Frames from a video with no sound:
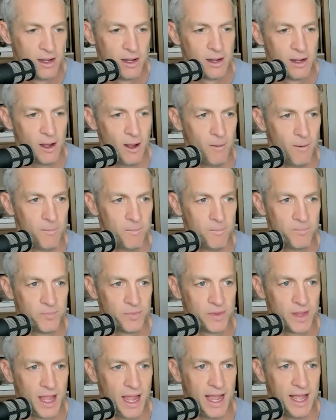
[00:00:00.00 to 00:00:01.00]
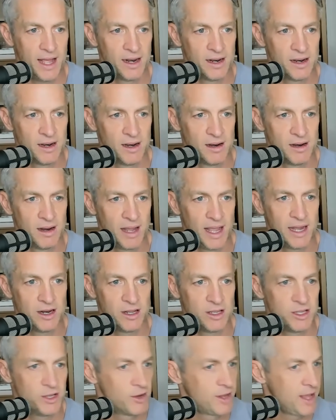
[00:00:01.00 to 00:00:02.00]
Um, and
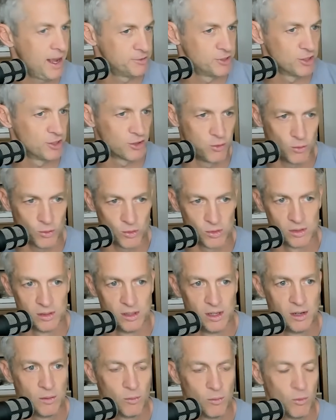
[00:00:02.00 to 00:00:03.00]
and you kept your cool